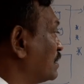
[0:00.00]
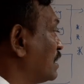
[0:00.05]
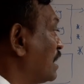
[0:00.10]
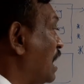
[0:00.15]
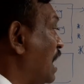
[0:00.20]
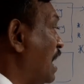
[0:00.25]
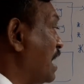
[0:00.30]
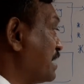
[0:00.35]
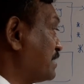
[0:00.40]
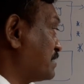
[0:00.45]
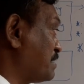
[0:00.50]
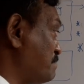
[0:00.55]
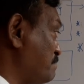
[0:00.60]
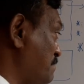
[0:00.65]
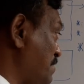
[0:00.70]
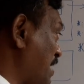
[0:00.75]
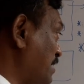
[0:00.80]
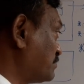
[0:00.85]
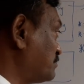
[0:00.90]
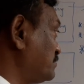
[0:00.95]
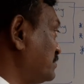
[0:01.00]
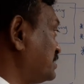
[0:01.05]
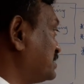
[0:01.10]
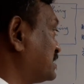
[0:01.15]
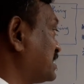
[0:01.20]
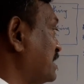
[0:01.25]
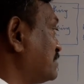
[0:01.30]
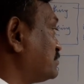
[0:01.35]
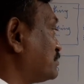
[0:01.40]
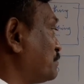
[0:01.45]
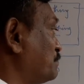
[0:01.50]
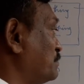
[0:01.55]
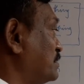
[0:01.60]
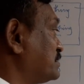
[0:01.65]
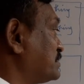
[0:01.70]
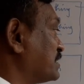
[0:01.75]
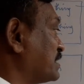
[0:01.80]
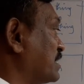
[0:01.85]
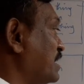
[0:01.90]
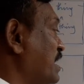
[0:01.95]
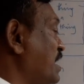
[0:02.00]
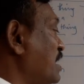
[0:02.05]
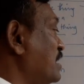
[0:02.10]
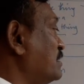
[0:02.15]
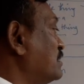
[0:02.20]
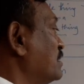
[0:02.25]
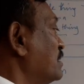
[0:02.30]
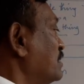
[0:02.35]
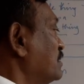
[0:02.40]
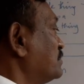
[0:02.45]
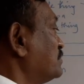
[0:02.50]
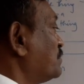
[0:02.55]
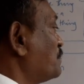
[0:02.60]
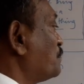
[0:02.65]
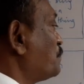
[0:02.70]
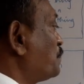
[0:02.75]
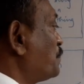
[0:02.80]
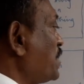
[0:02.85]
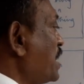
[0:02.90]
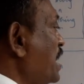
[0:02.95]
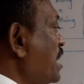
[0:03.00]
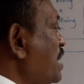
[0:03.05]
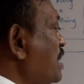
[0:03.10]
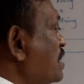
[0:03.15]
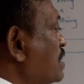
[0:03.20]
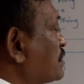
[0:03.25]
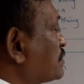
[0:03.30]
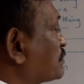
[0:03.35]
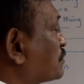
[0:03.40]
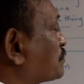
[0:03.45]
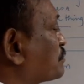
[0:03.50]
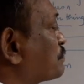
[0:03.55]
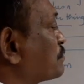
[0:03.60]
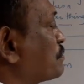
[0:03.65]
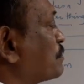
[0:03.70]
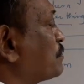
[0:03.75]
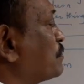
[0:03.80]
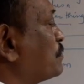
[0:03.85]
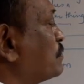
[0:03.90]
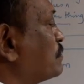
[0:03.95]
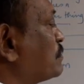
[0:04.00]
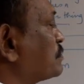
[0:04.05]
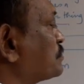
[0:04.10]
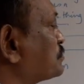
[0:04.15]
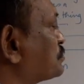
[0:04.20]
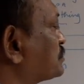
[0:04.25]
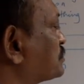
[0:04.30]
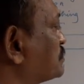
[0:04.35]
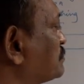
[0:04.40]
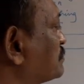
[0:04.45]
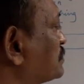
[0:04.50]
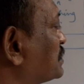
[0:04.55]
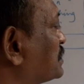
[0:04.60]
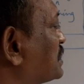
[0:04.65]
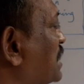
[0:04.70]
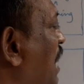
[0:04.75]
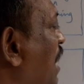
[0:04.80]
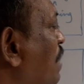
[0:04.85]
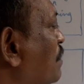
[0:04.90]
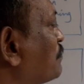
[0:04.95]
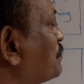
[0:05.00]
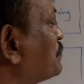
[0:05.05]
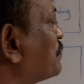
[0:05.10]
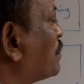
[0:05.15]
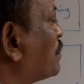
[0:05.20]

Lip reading: I come back to the stanza once again. The way a crow shook down